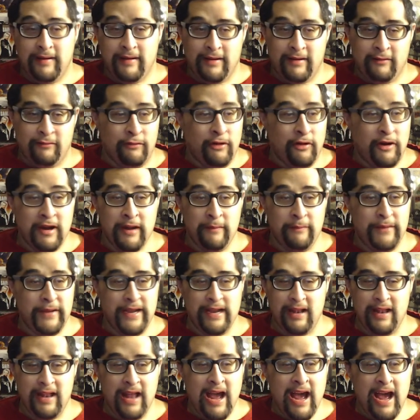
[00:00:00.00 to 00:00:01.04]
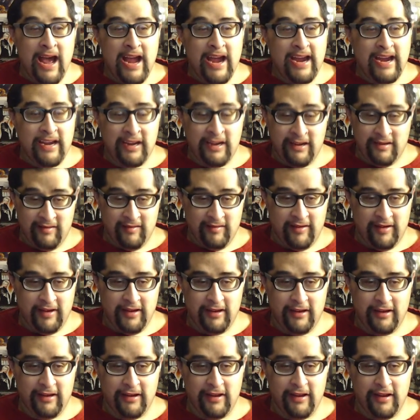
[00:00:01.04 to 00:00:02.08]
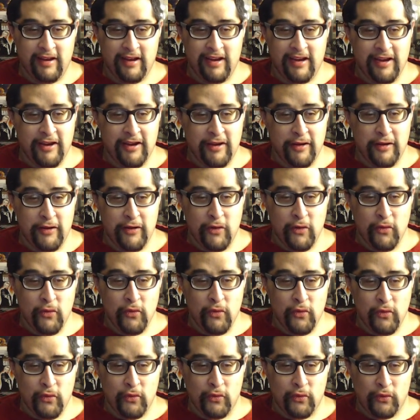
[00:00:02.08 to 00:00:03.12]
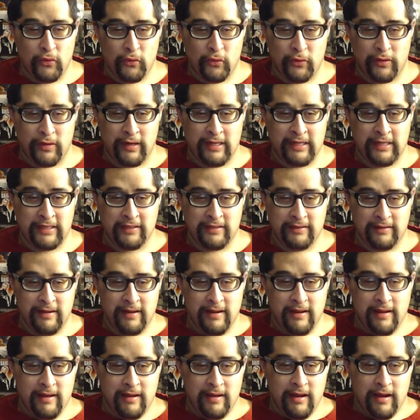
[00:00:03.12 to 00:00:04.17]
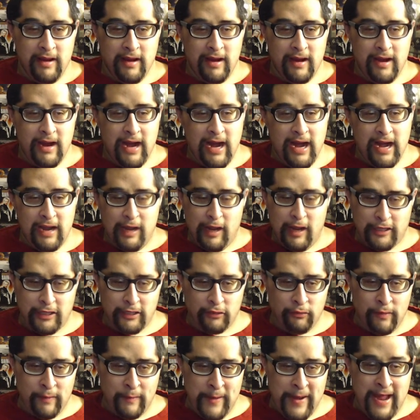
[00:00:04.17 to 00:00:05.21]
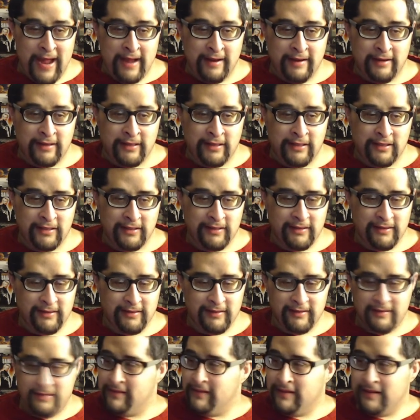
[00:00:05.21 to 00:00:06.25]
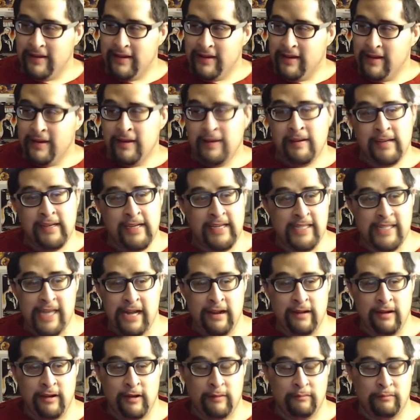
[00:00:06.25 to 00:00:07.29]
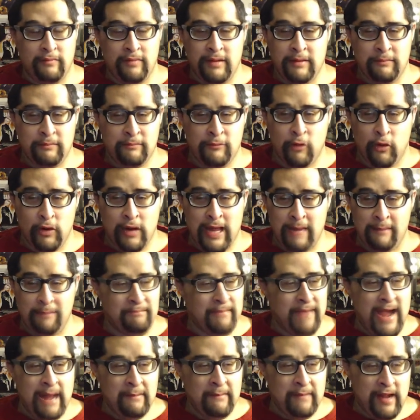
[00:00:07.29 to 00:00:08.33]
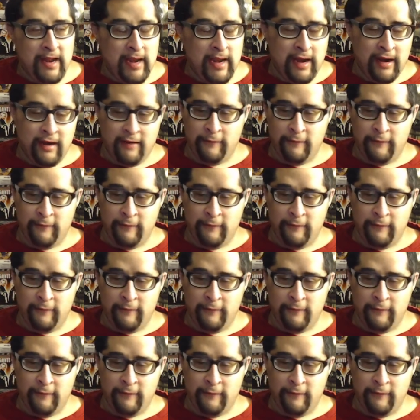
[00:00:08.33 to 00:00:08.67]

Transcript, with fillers: Want to be like you, because I like to bananas. He sounded more like Batman there.